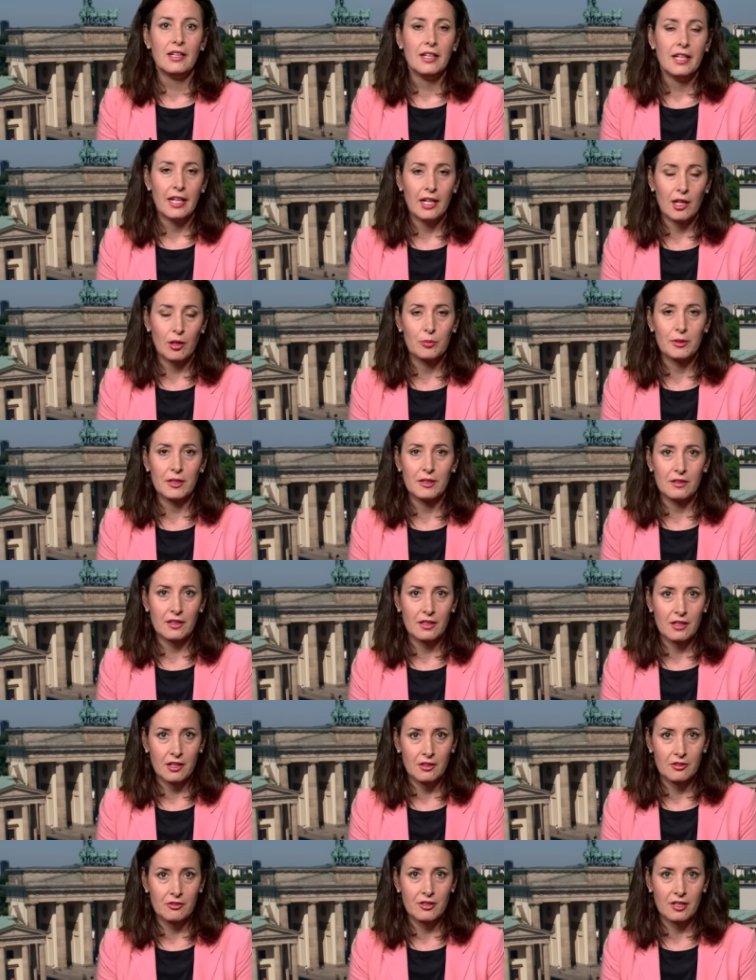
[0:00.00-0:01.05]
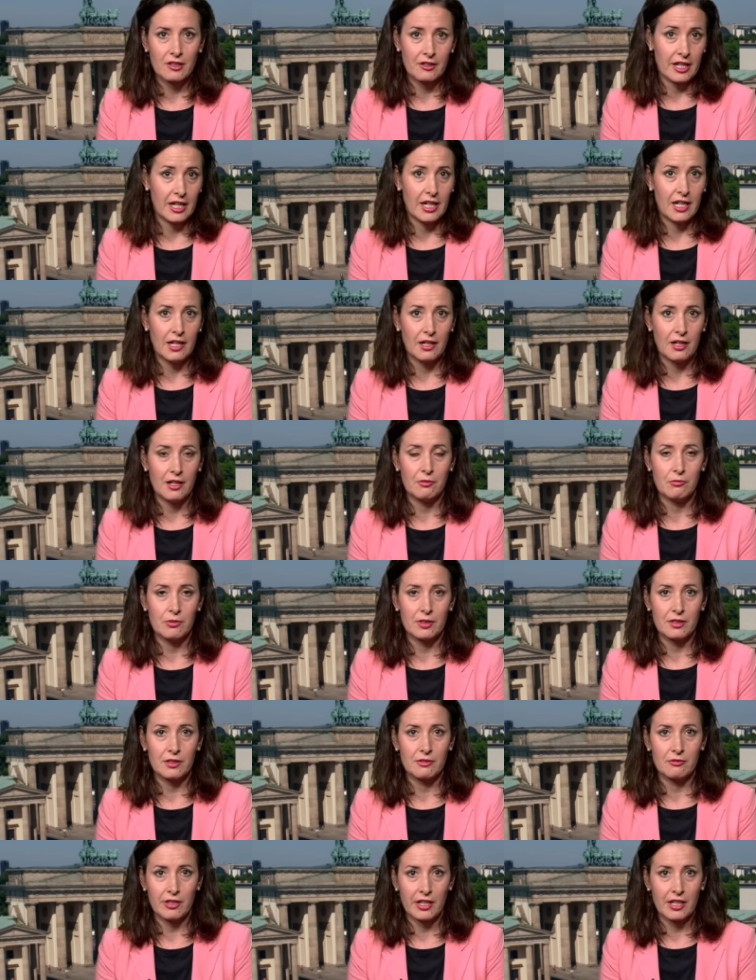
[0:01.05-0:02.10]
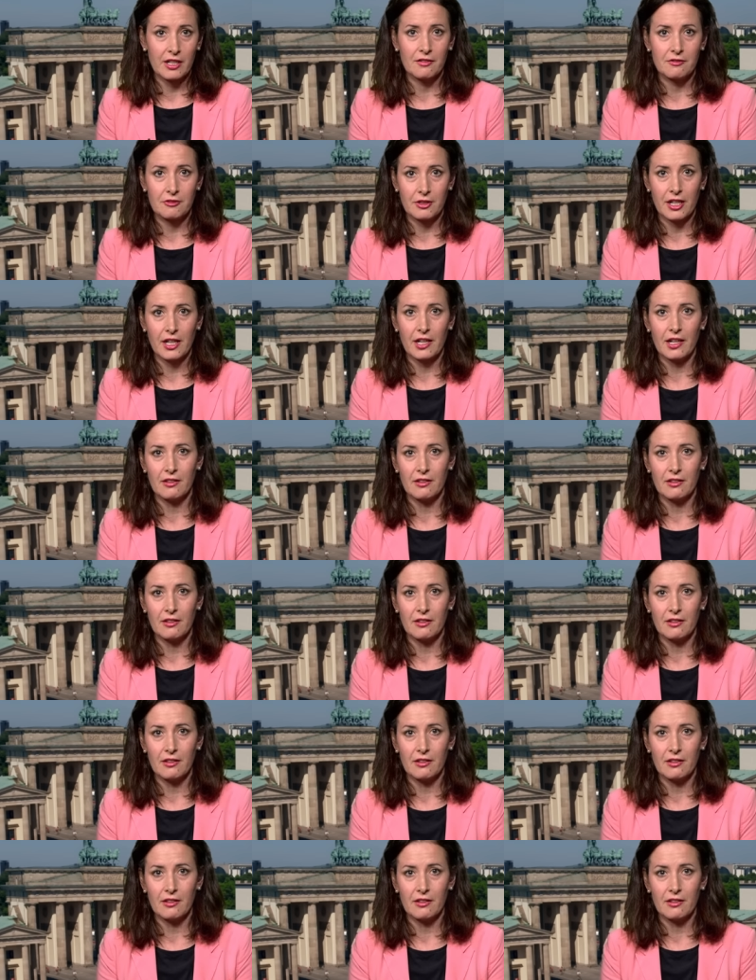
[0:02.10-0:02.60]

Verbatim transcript: helping the country uh, with the recovery